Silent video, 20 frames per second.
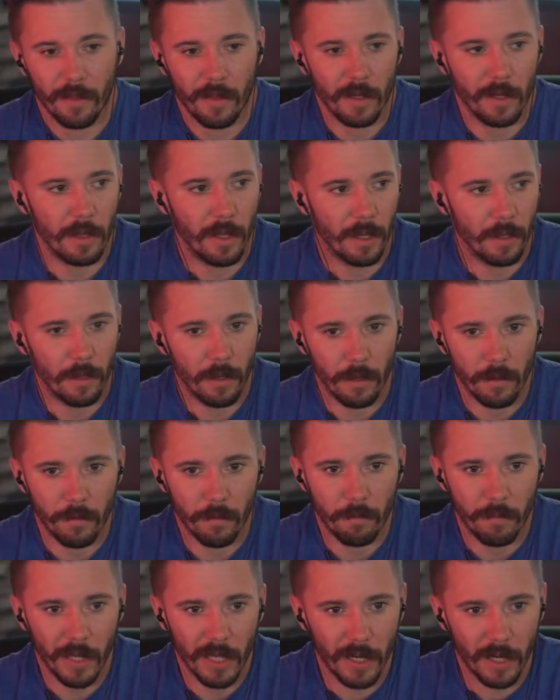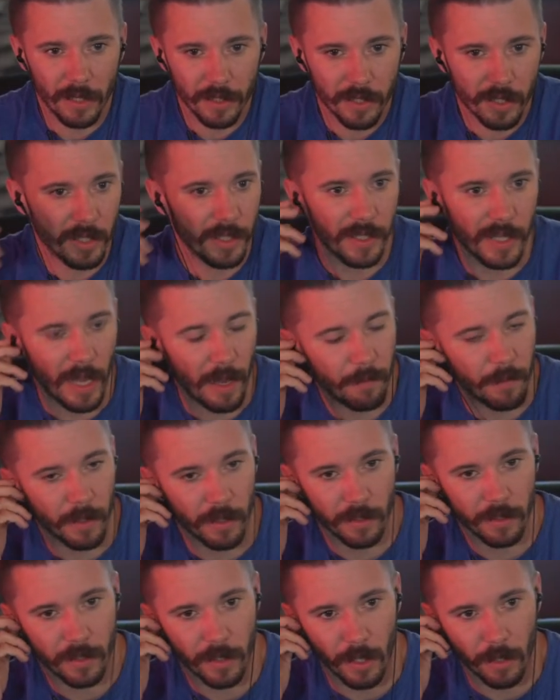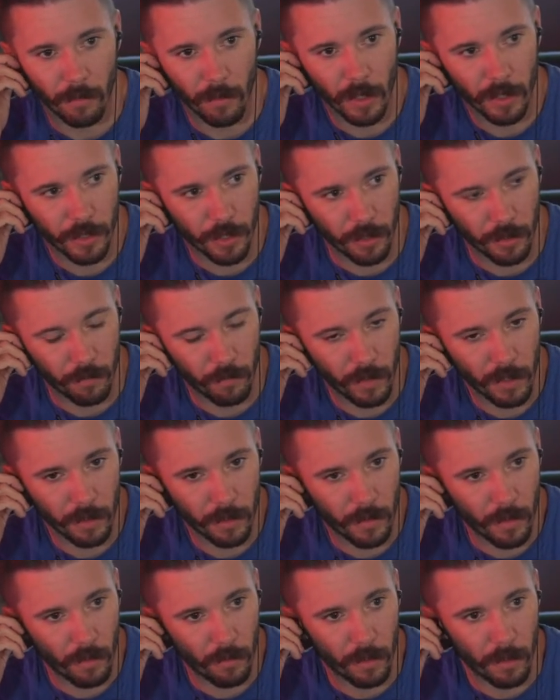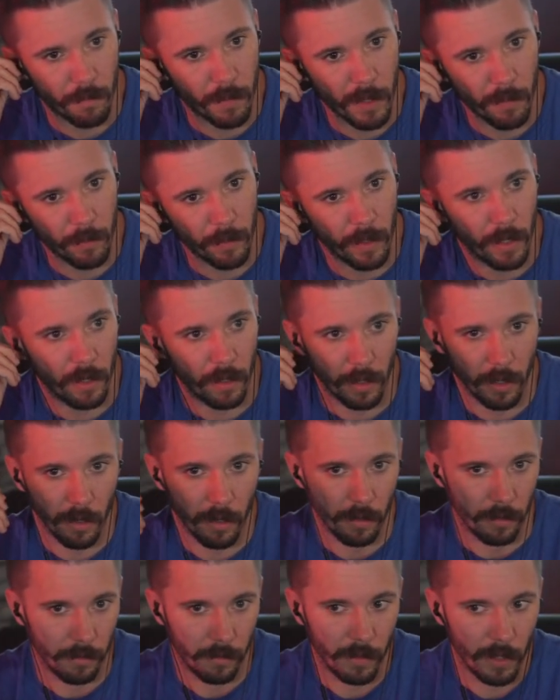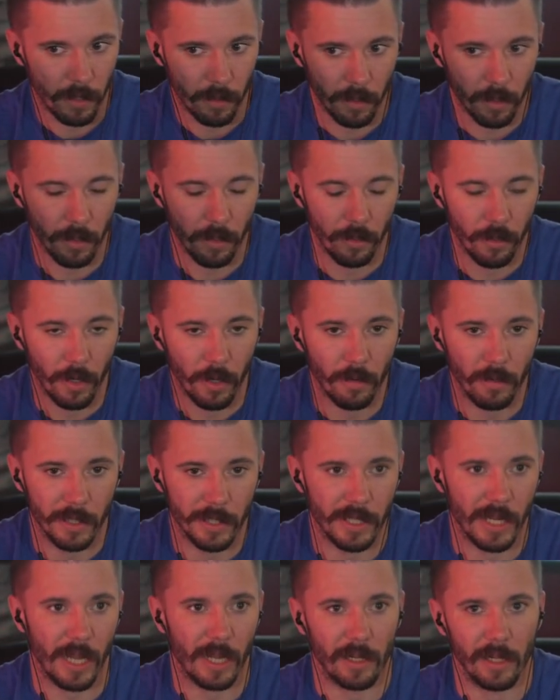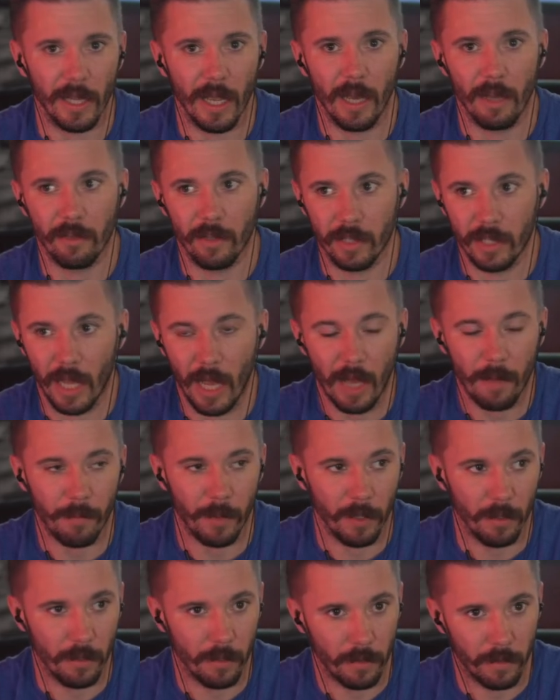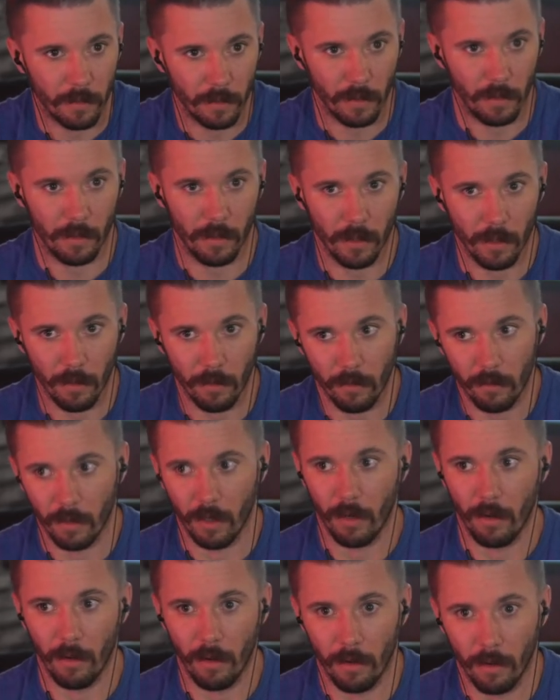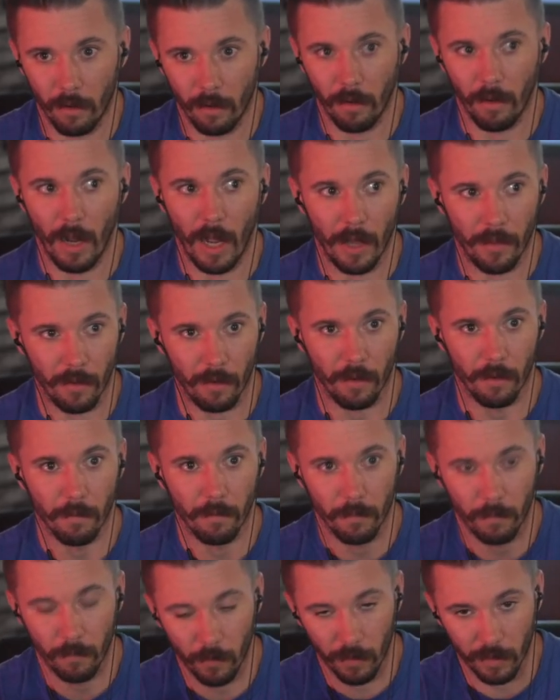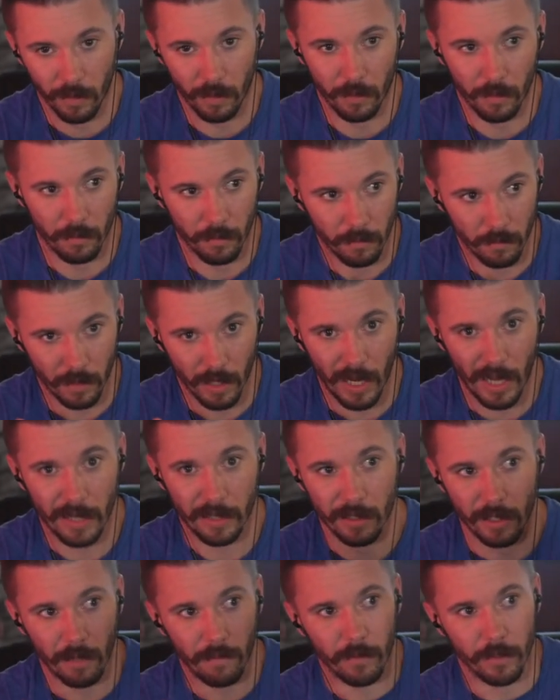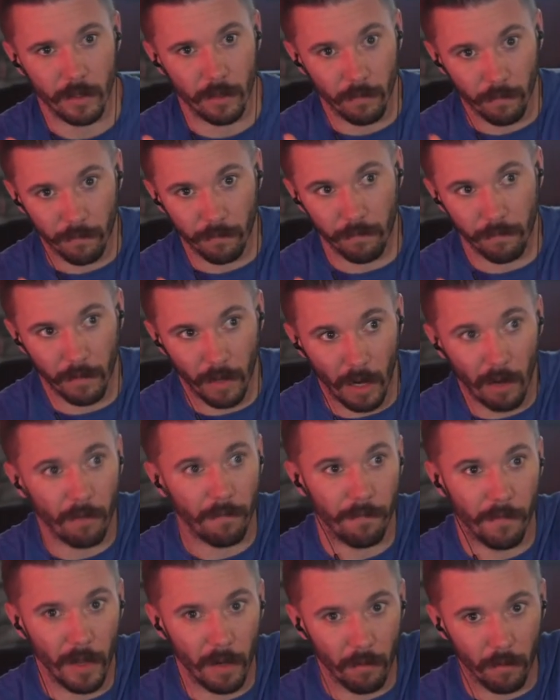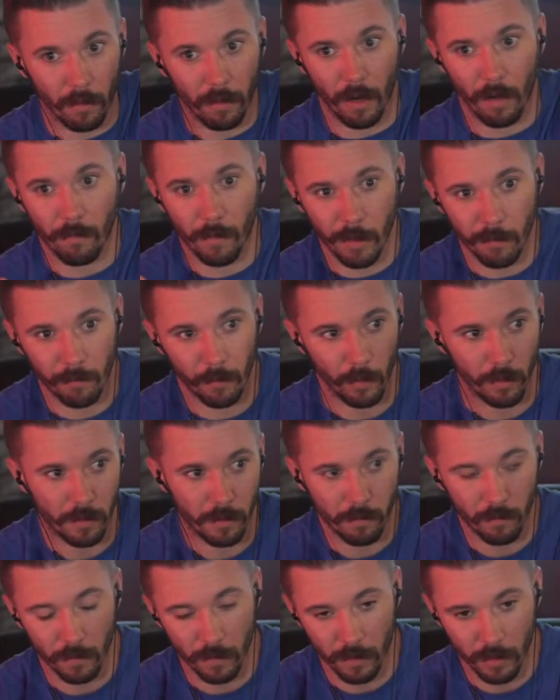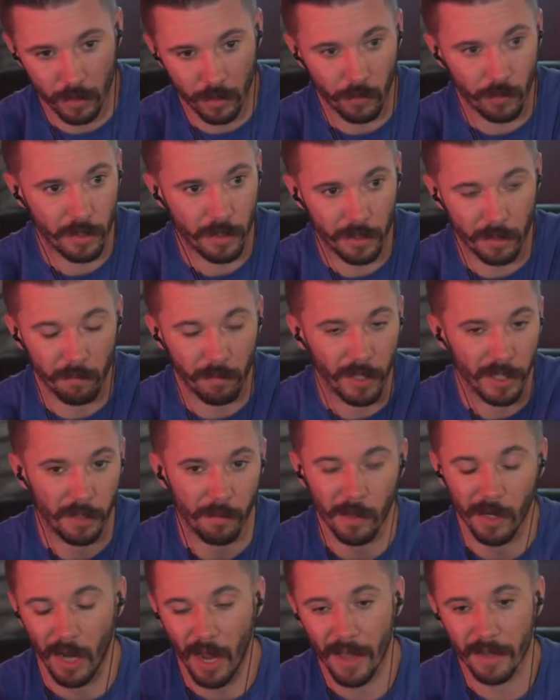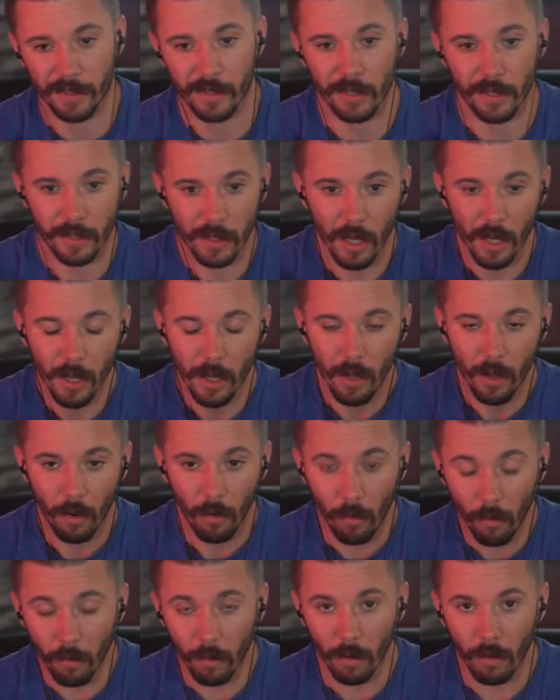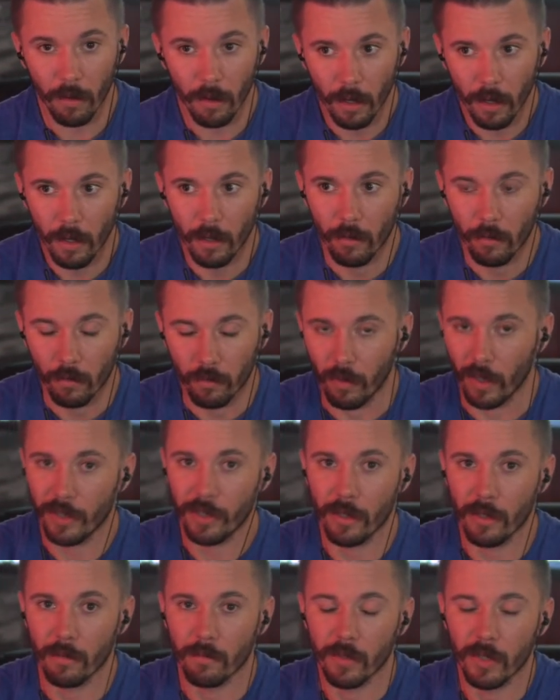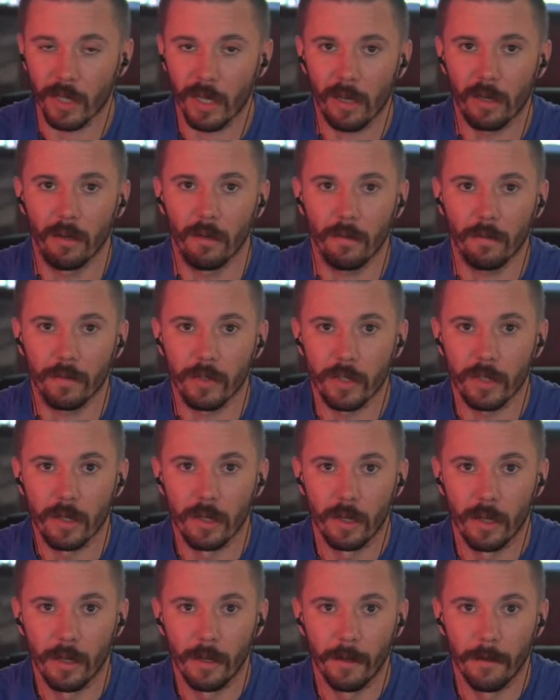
nothing that, because this happened inside Russia, really the only people that are gonna know exactly how this happened, are either within the highest levels of our federal government with sources and placement and access, or Russia themselves,